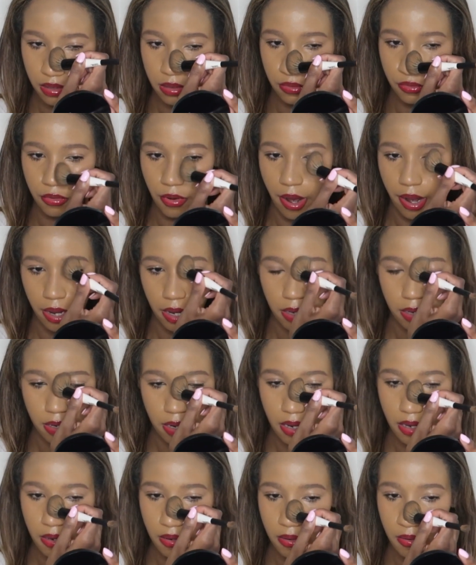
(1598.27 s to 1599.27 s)
drag it
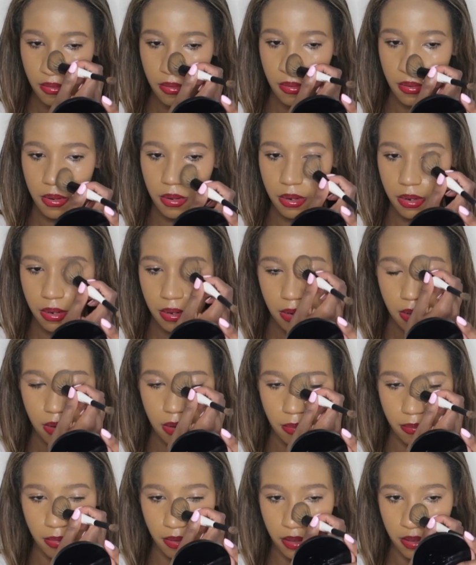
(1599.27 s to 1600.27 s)
down,
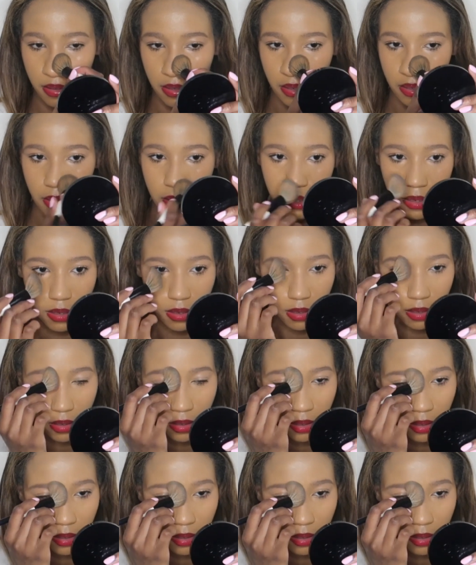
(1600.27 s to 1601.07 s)
blend it in,